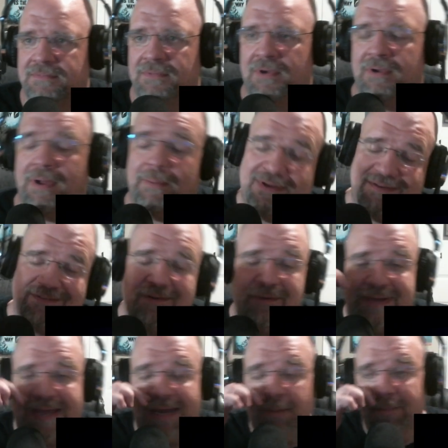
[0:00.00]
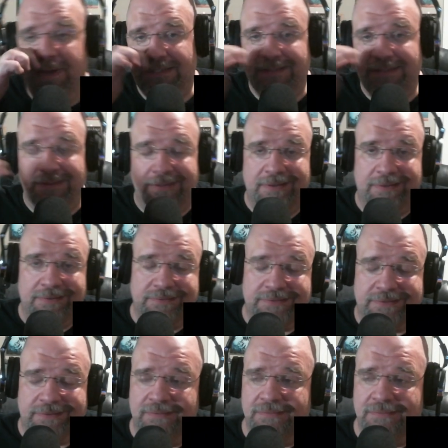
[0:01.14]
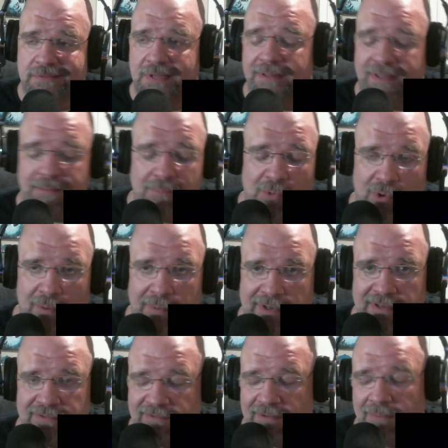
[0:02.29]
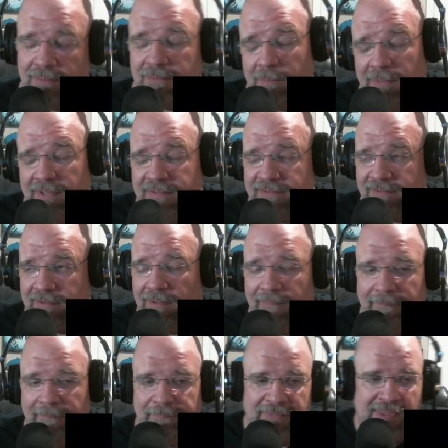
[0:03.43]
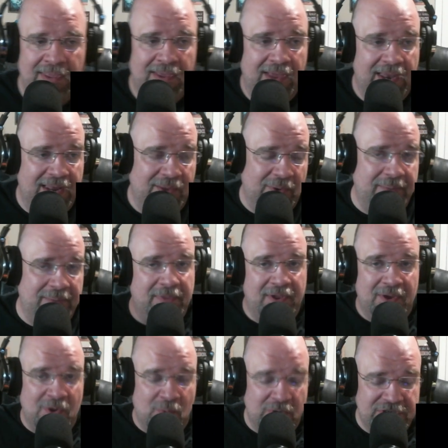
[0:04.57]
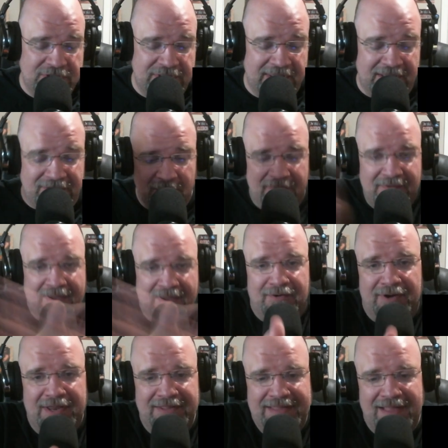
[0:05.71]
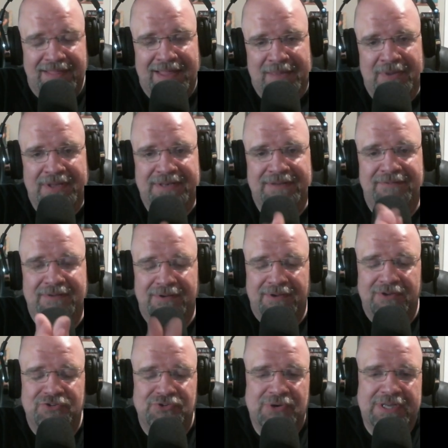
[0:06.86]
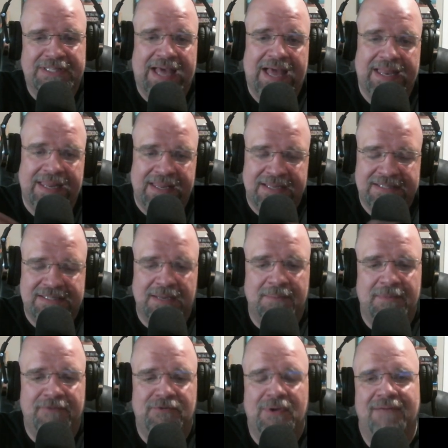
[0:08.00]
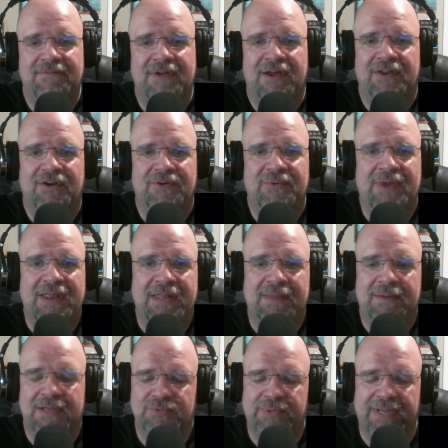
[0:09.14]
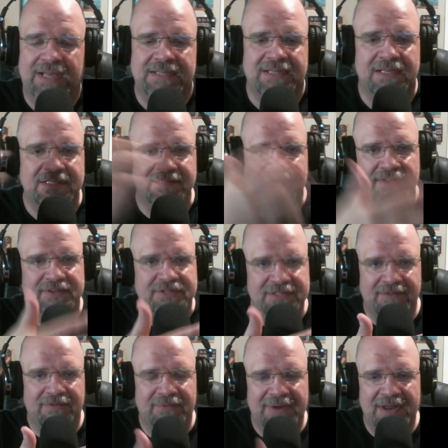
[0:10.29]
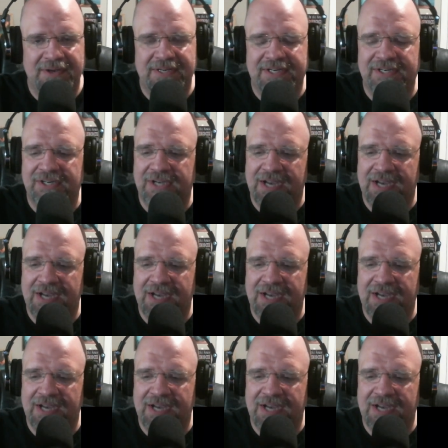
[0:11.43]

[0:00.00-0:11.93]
I mean, it's Sony Animation, you know, so it's not like Morbius or something, but still. Anyway, what'd you think? Do me a favor, hit that like button if you enjoyed that. Sub if you have not already, because we got tons of other stuff around here.